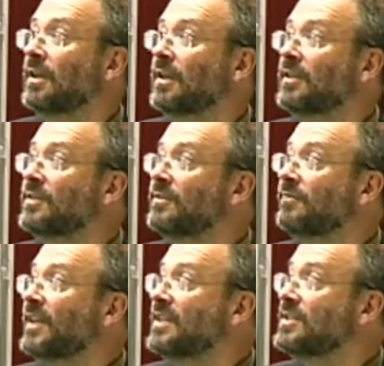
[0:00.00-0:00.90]
to
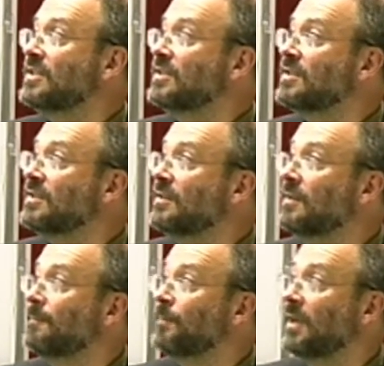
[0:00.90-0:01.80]
phases.
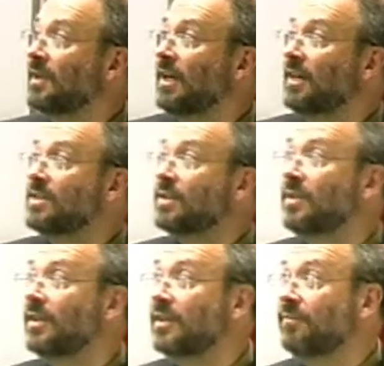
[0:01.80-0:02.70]
And
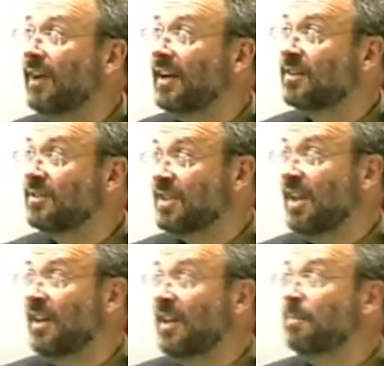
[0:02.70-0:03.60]
consequently, factors
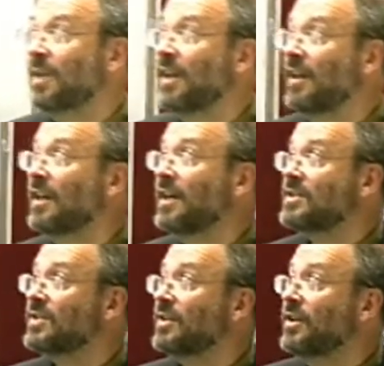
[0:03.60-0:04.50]
cannot be
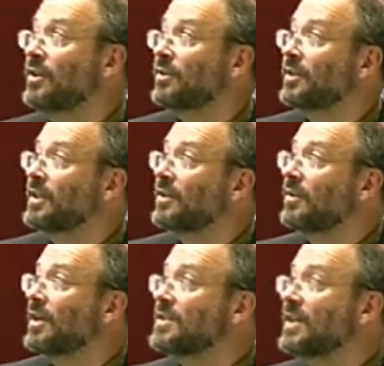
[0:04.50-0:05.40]
analyzed linearly
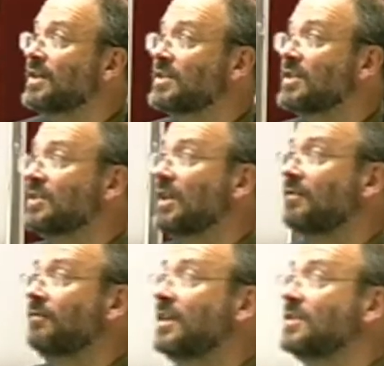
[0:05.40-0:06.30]
across
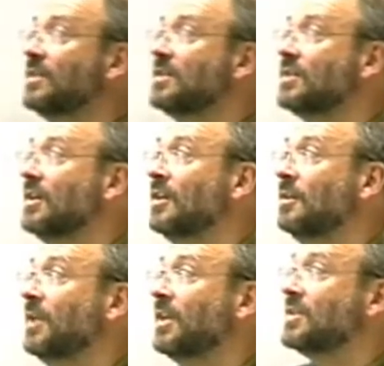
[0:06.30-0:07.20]
SSA phases
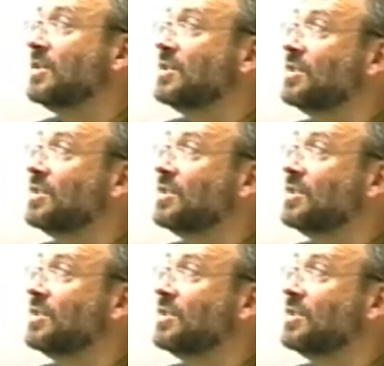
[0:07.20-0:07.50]
because the